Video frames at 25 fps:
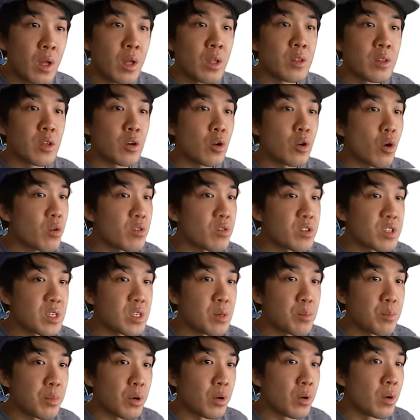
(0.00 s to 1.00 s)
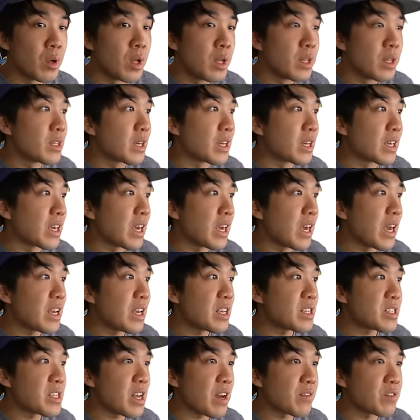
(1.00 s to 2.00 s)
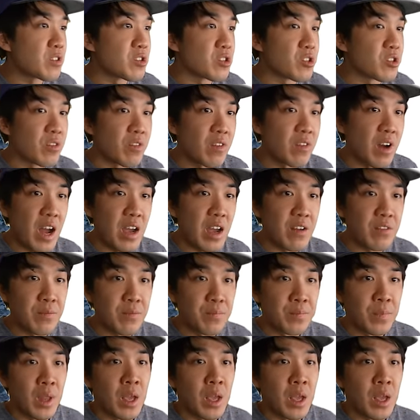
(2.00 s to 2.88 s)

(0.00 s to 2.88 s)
The goal is simple the kings have to survive.